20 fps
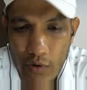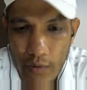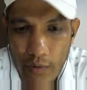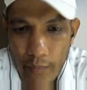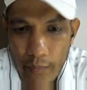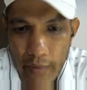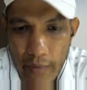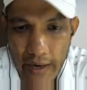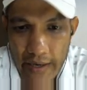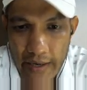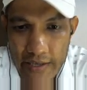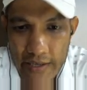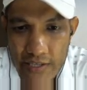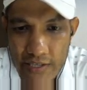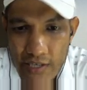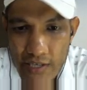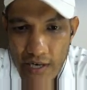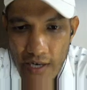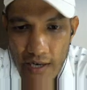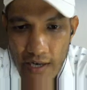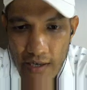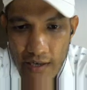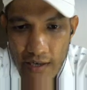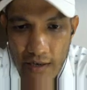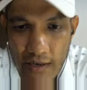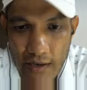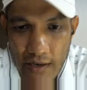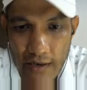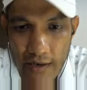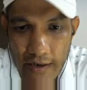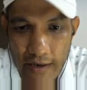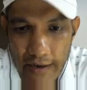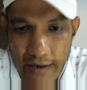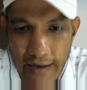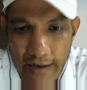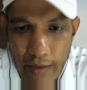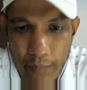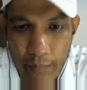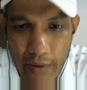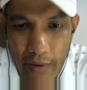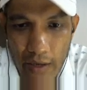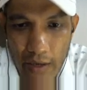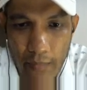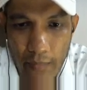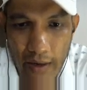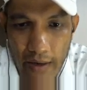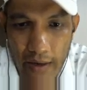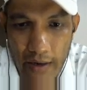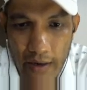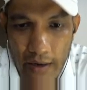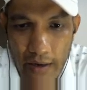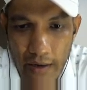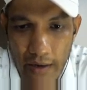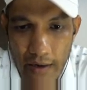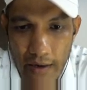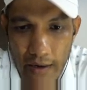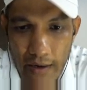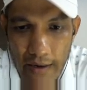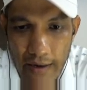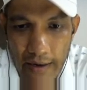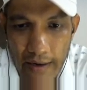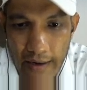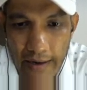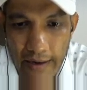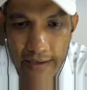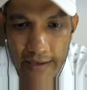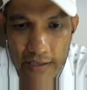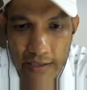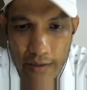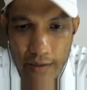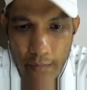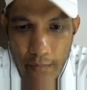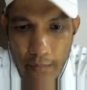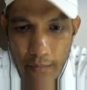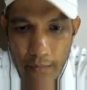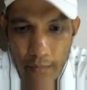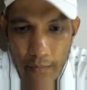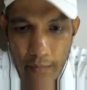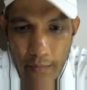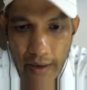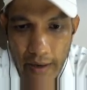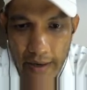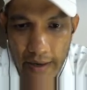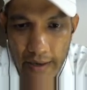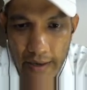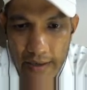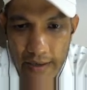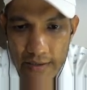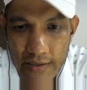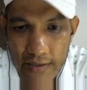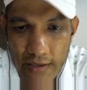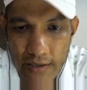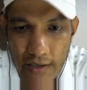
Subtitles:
bracket start del p by del x minus